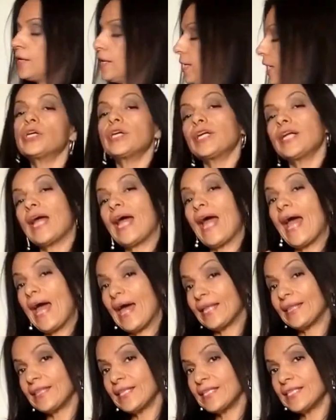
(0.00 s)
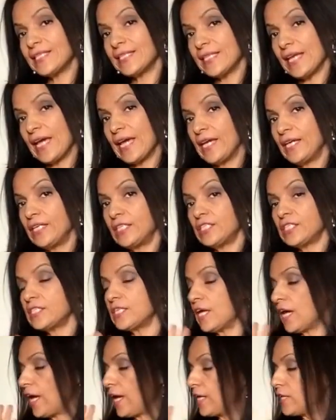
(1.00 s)
You could add the dates
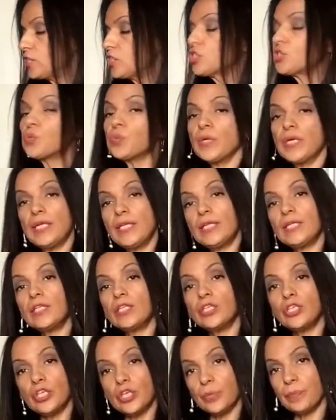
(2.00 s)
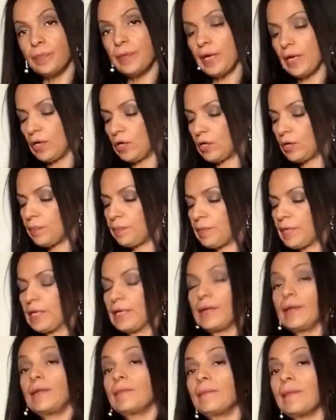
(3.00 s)
and sweeten your milk, but
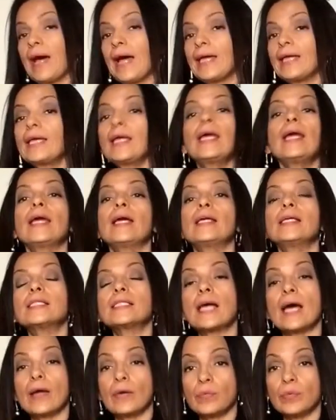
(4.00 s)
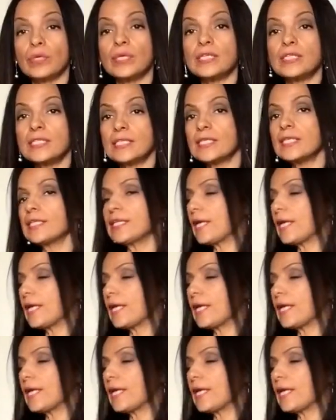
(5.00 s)
in my case, I would have done